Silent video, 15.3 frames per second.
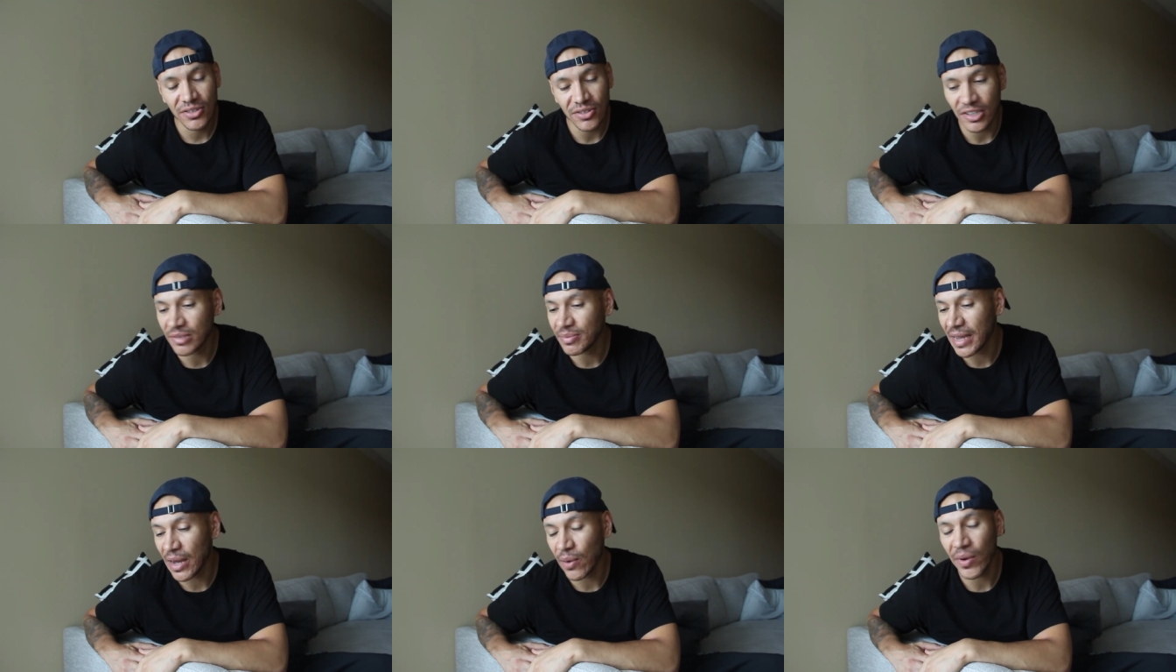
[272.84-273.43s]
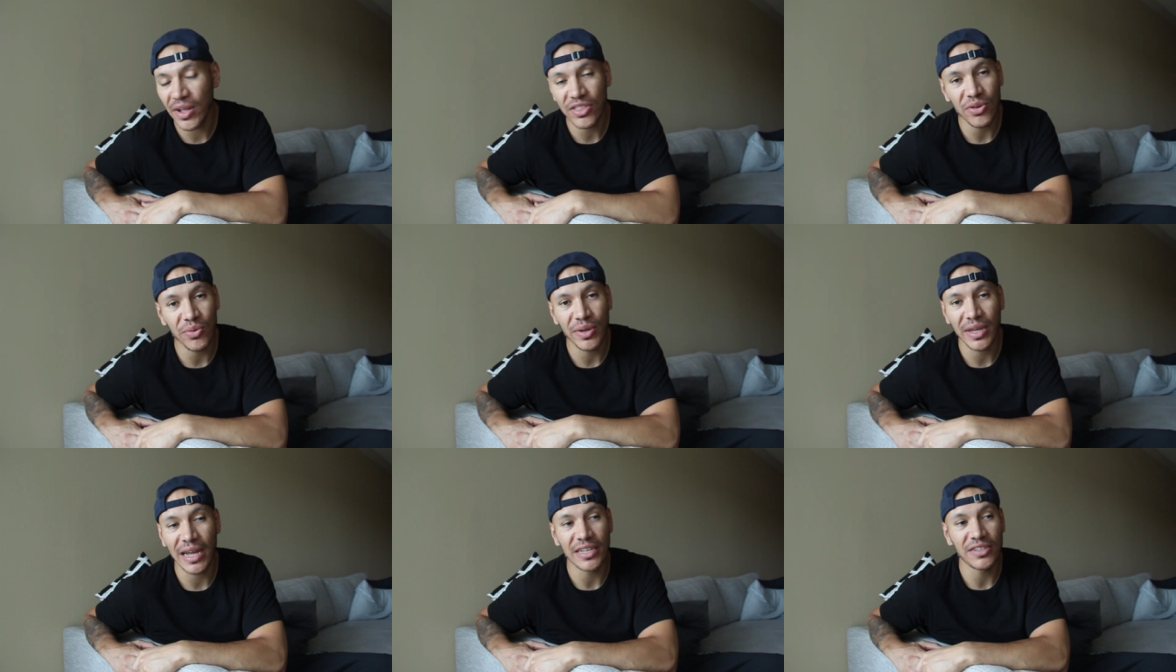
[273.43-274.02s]
Trust me, I went
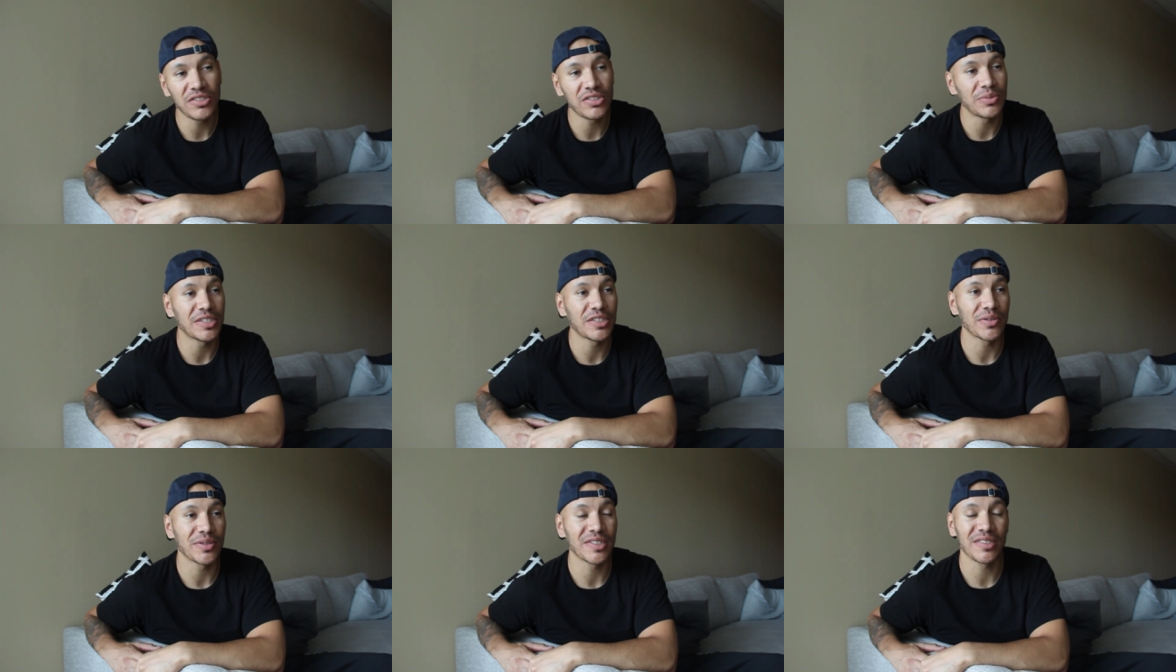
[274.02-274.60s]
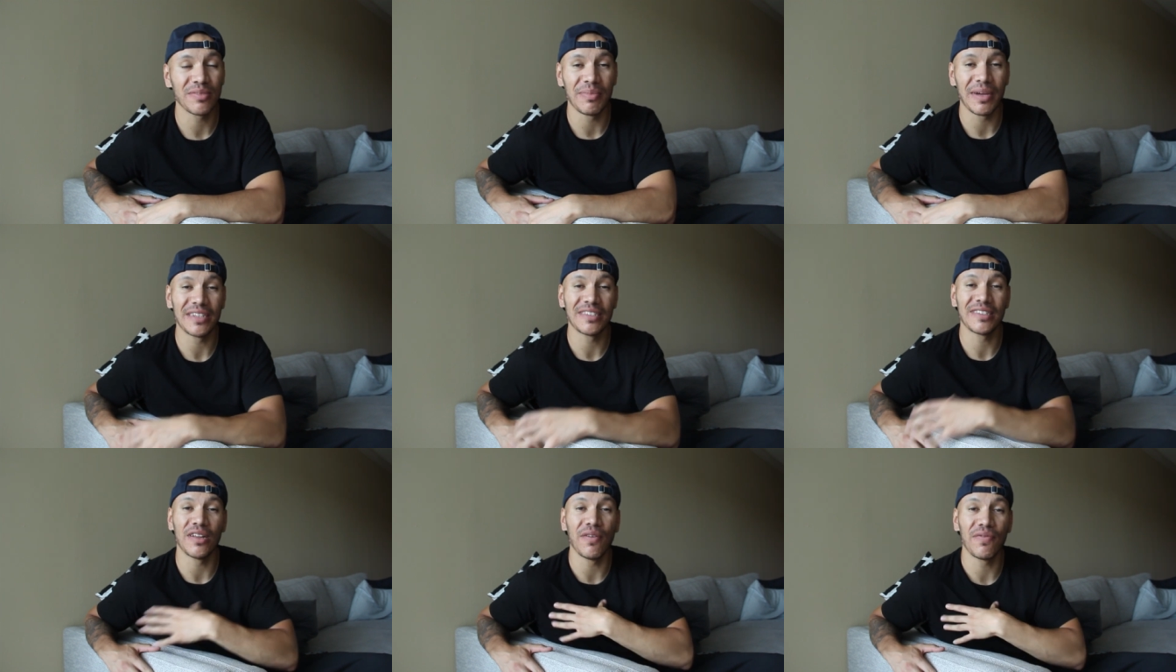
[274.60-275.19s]
through it. I used to restrict
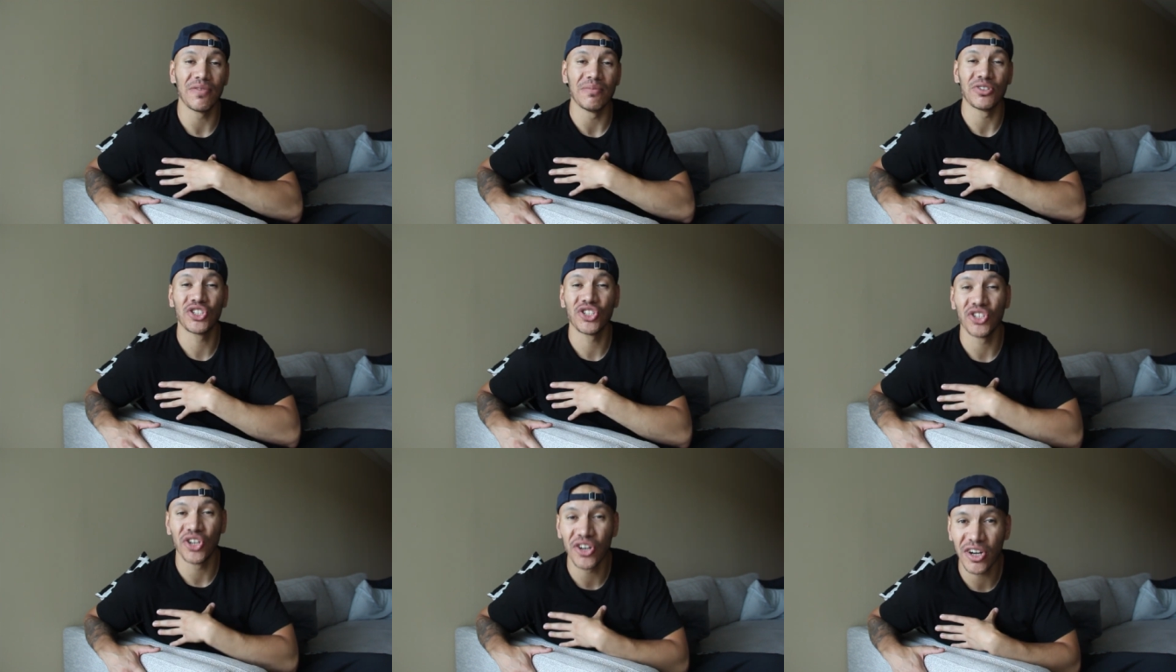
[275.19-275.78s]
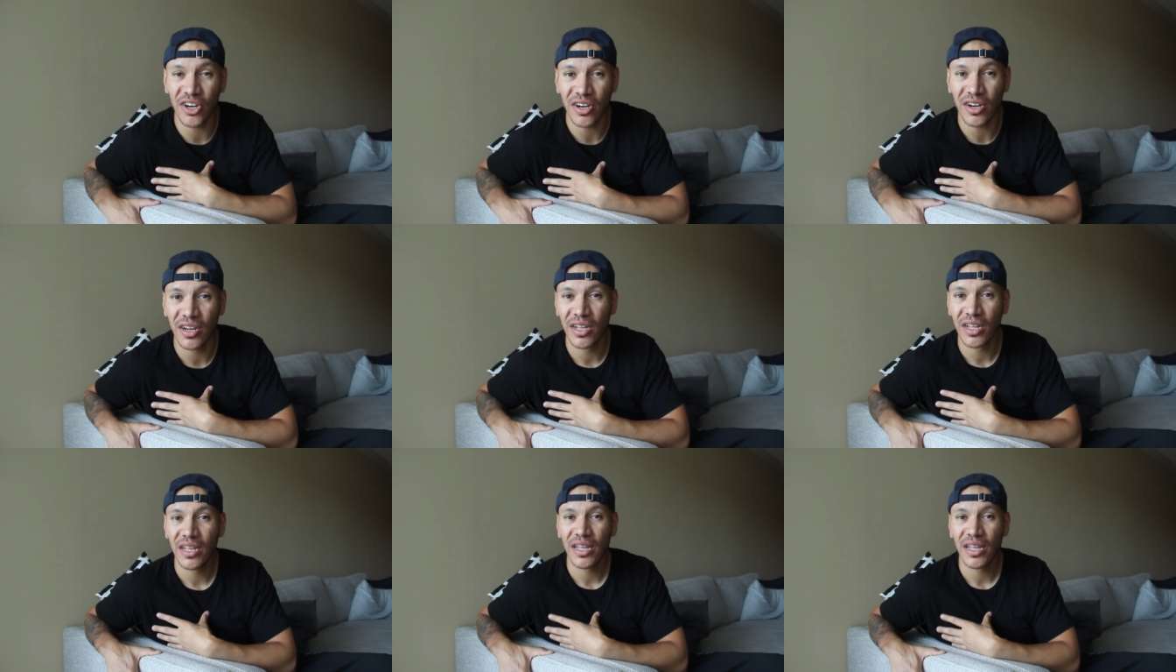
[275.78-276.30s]
myself from sugar